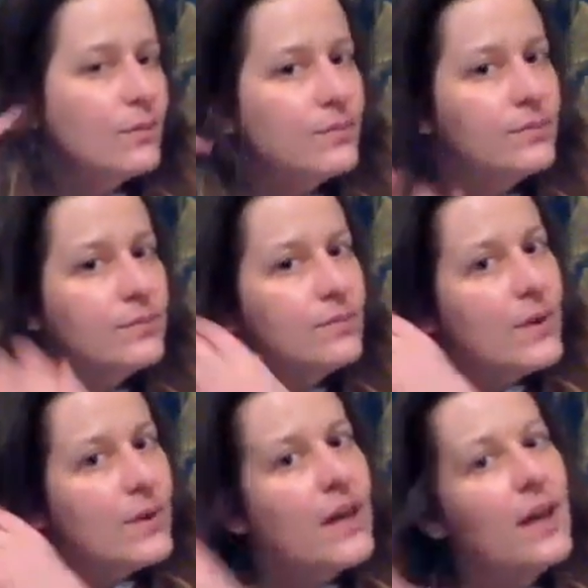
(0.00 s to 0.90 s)

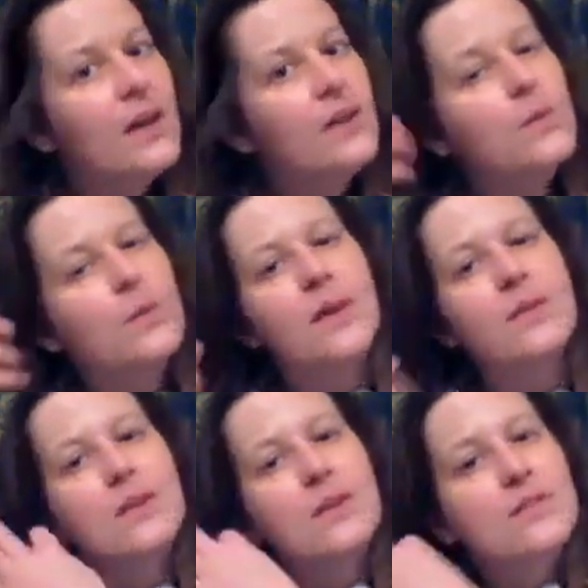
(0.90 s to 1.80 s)
my hair, the way
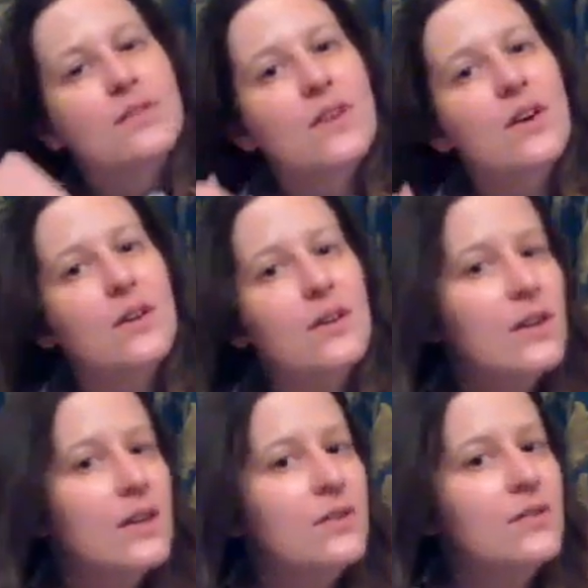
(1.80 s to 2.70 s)
that it's
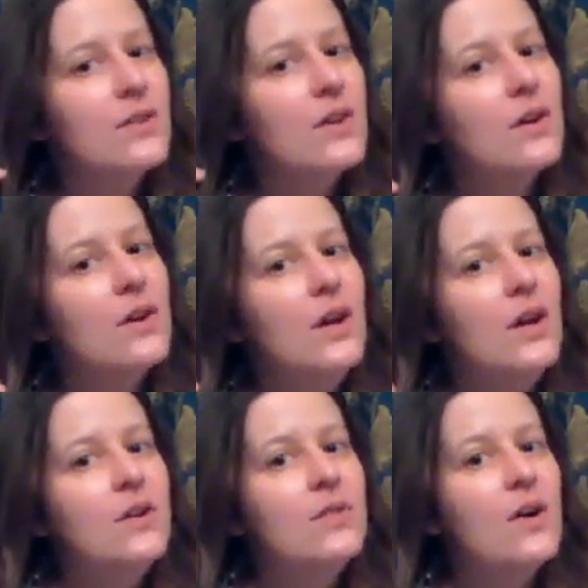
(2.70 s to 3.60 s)
done is that
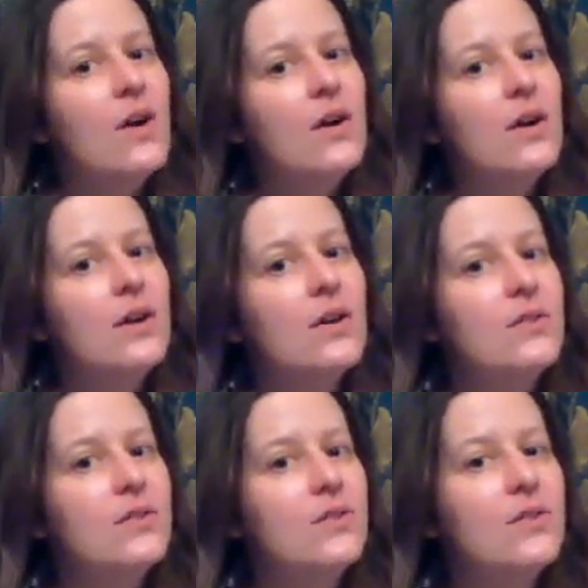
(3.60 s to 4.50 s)
the
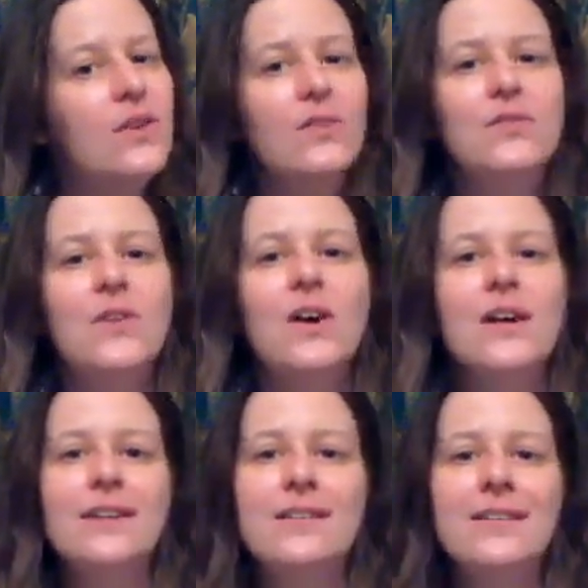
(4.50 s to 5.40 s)
highlights are so
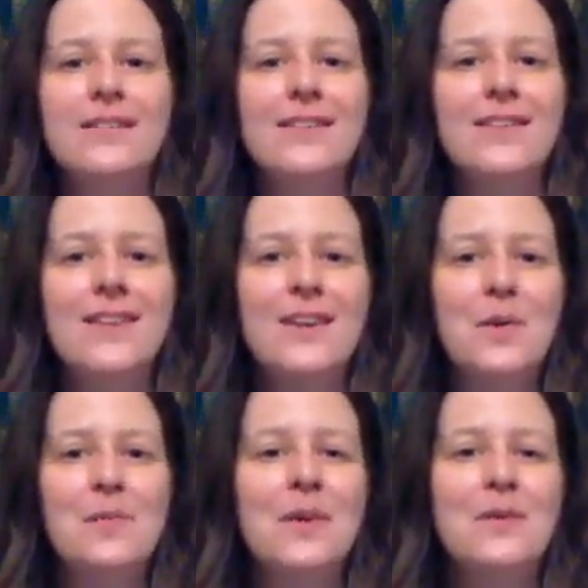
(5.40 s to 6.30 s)
fine, that they
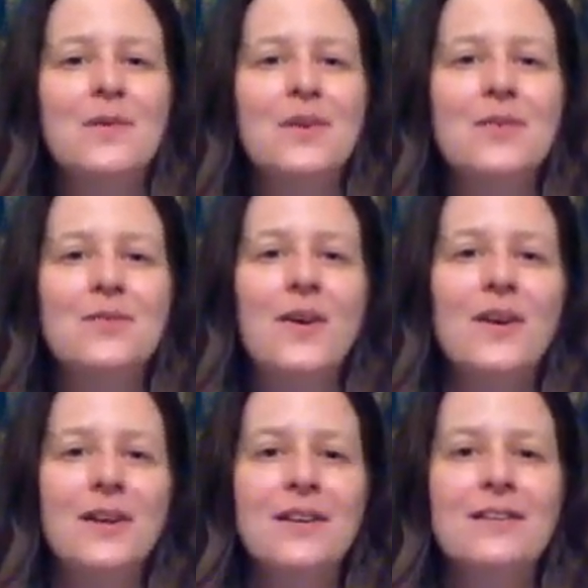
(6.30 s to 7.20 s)
come out so
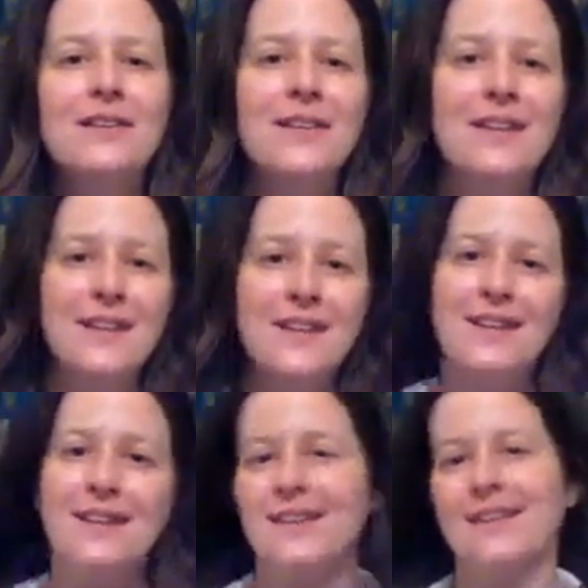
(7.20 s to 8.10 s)
fine.
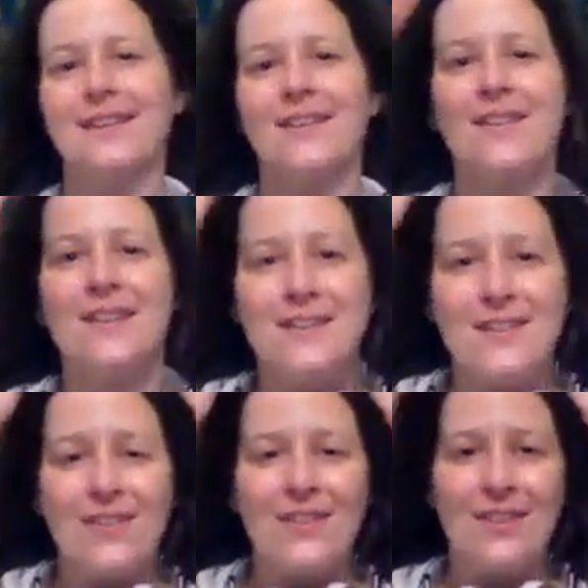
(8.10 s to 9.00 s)
So
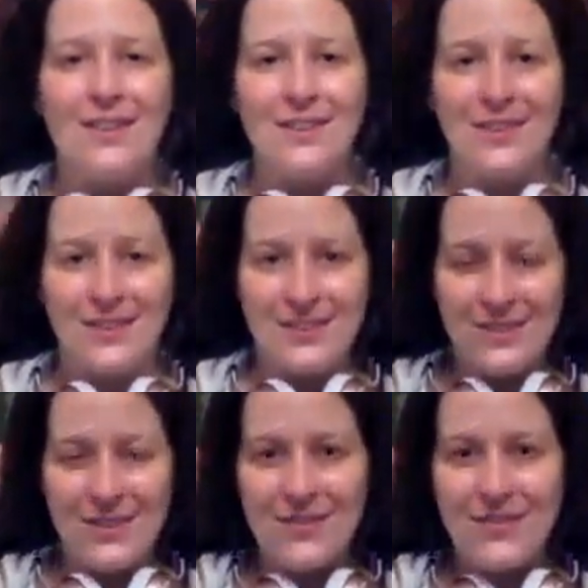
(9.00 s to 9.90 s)

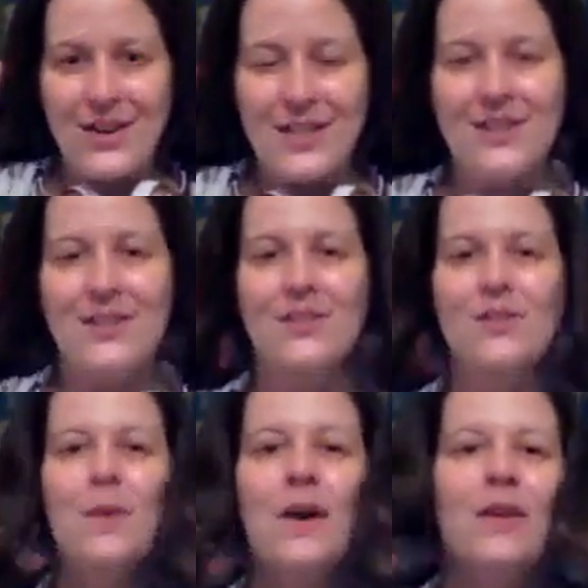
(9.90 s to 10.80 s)
I'm very
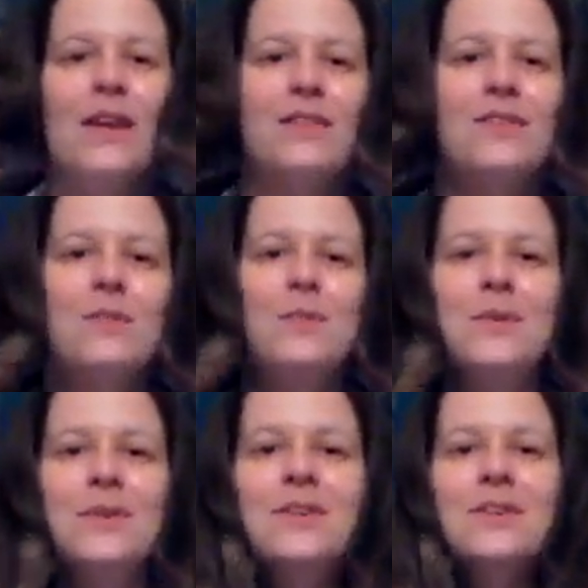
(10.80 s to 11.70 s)
nervous about letting
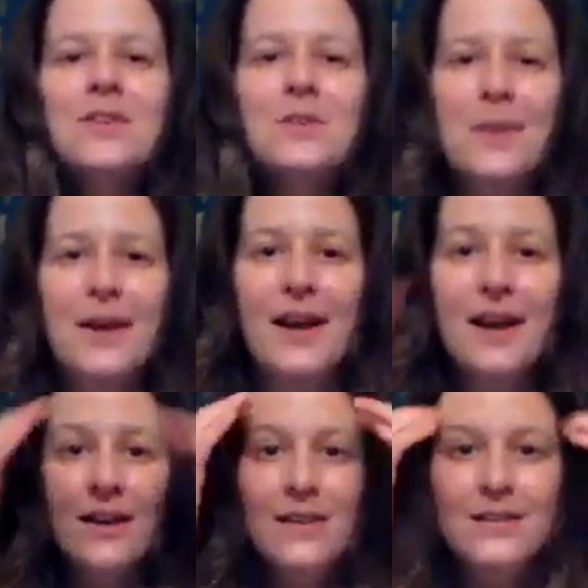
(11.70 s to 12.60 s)
someone new touch my
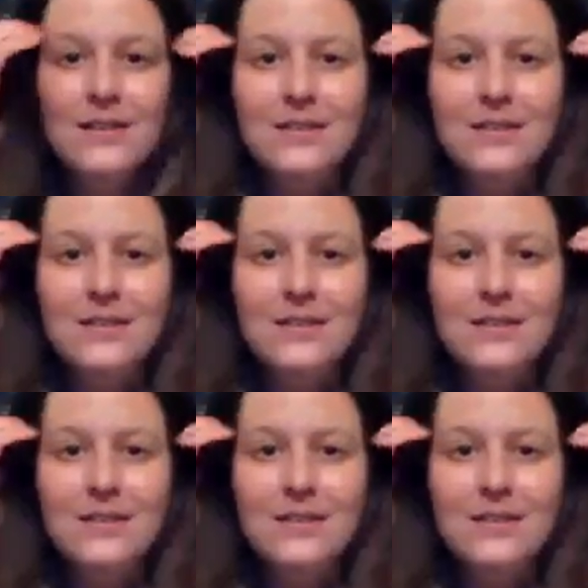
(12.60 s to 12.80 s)
hair,